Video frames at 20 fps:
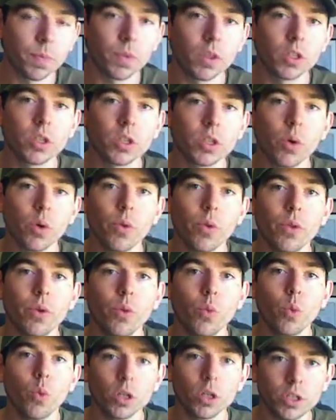So
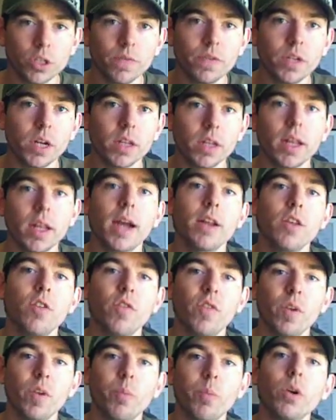once you've done that, you've
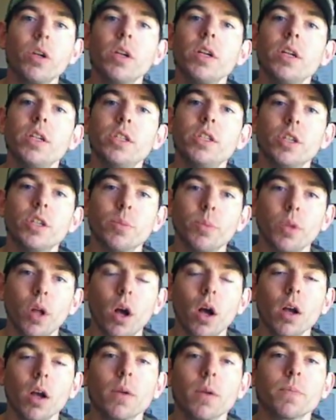inputted it into your
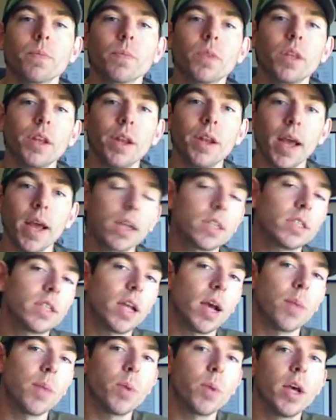blog, the next
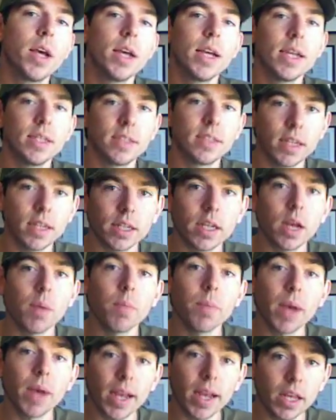step is then to
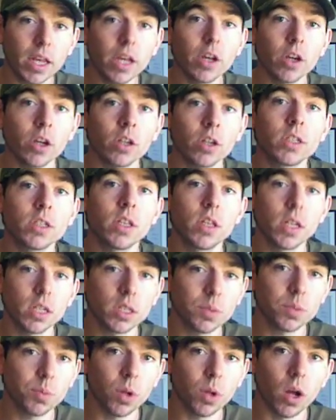come back here to this
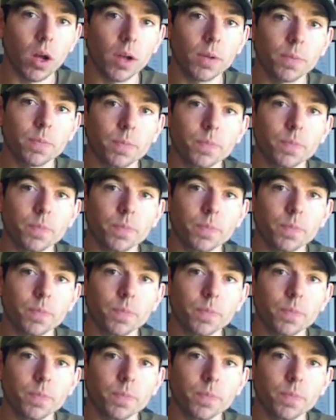blog